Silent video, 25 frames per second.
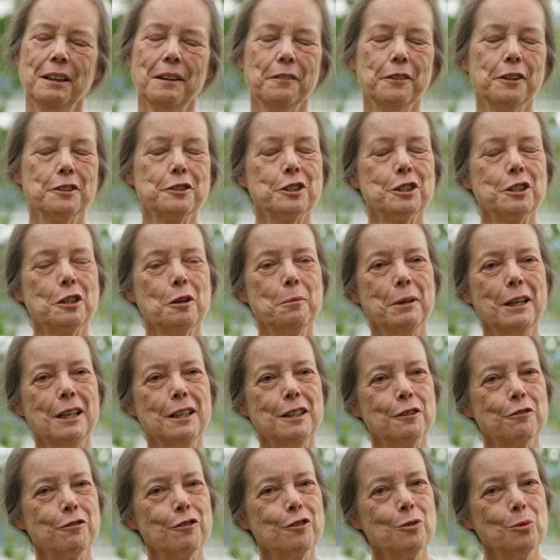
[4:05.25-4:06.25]
There's so many
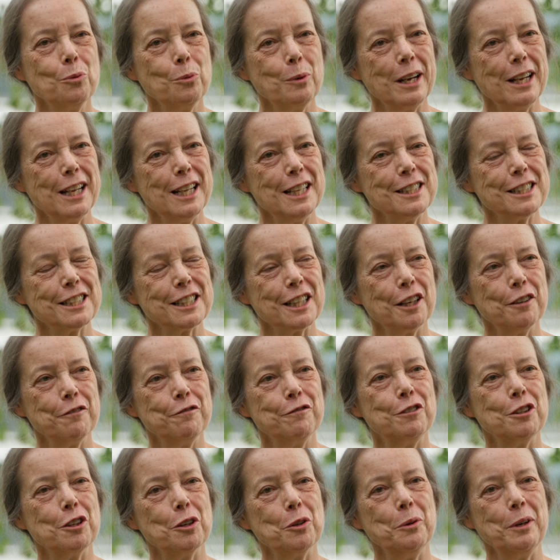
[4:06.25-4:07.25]
different ways
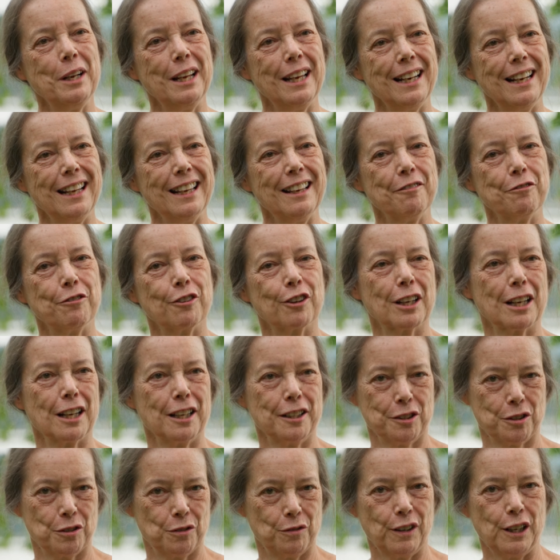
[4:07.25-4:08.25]
of donating for
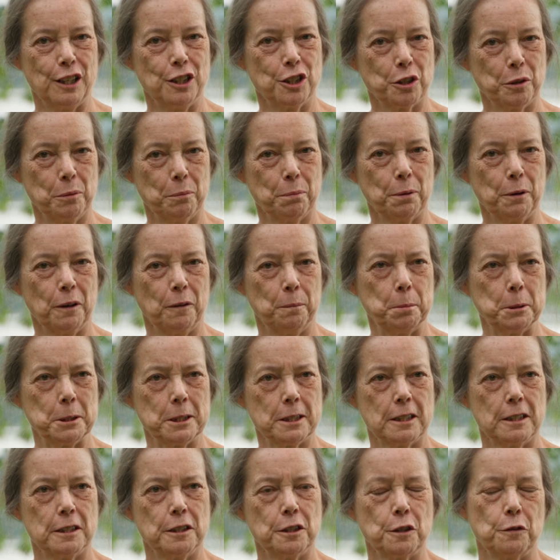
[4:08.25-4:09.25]
conservation
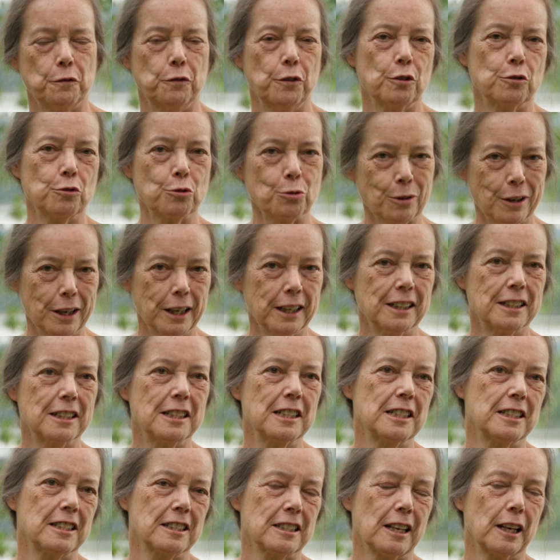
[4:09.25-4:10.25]
purposes if you're trying to
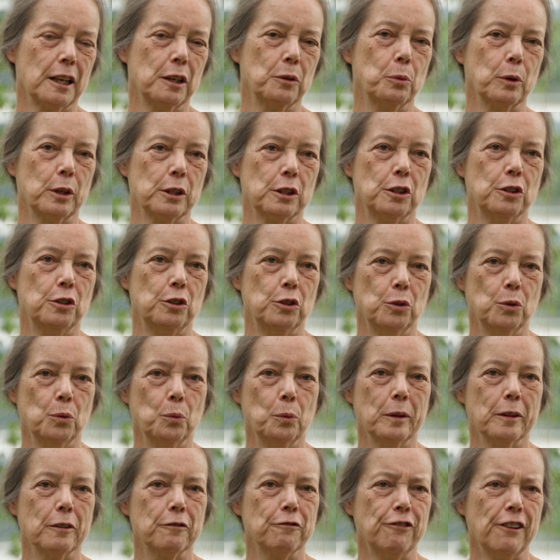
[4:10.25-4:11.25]
decide what to do
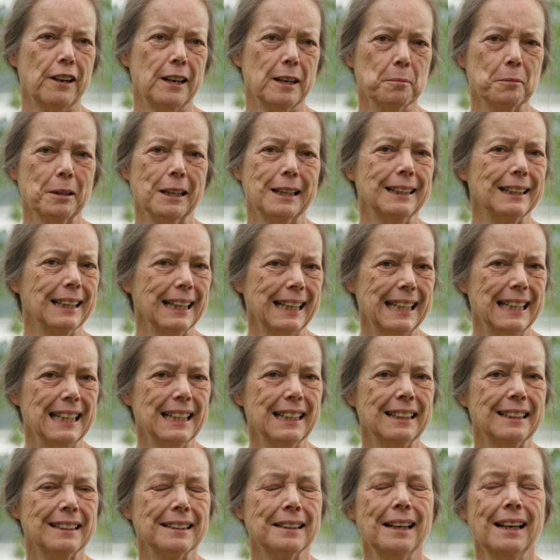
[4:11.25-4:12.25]
with family
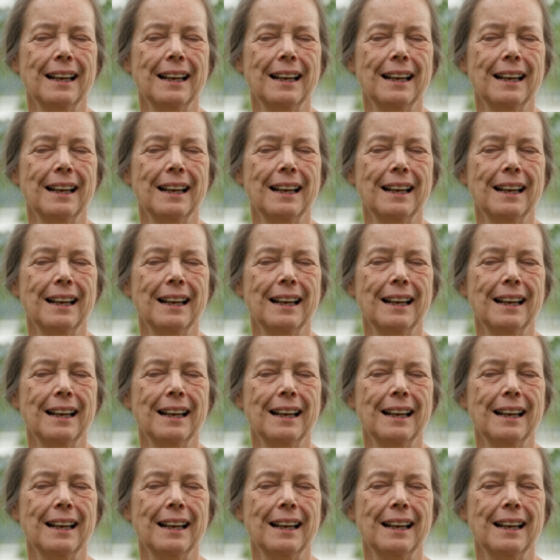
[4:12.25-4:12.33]
land.